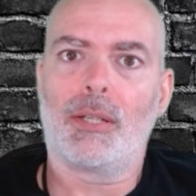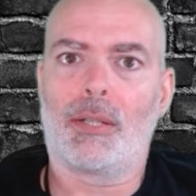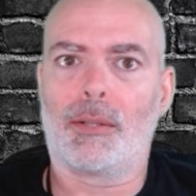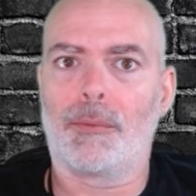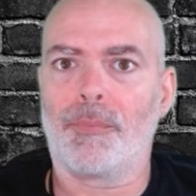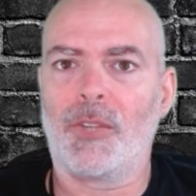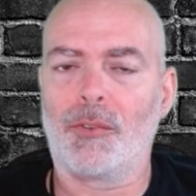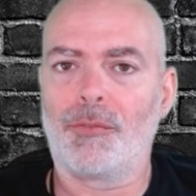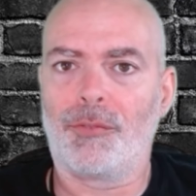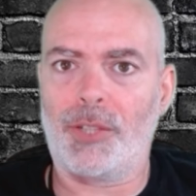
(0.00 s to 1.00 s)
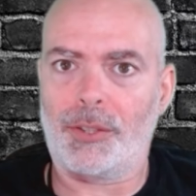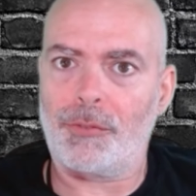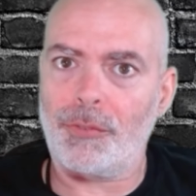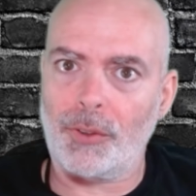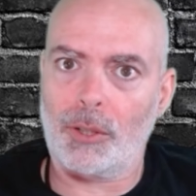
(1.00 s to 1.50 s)
They're very
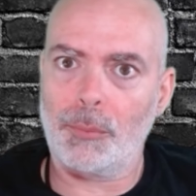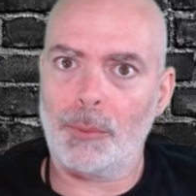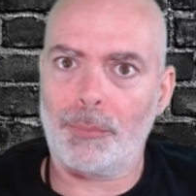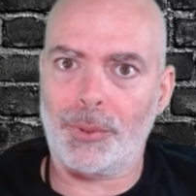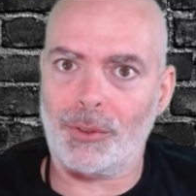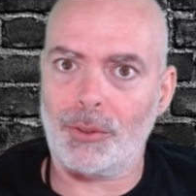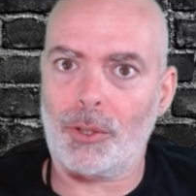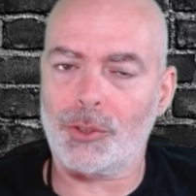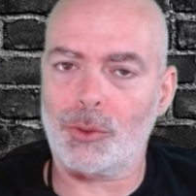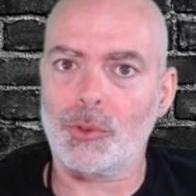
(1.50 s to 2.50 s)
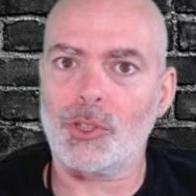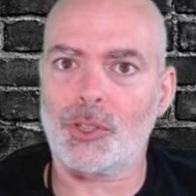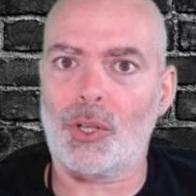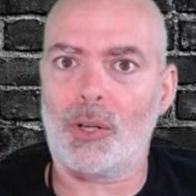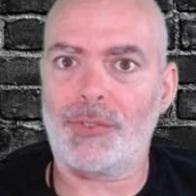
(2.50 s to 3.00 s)
firm, but they're also
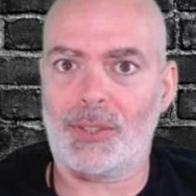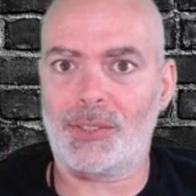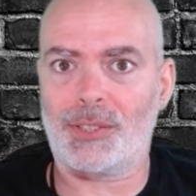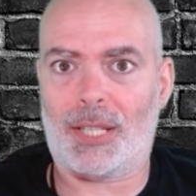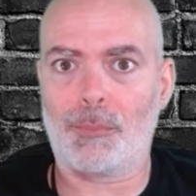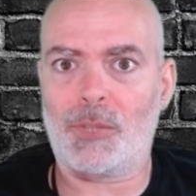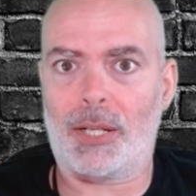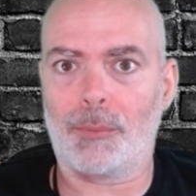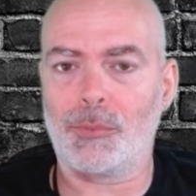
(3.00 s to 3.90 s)
soft at the same time.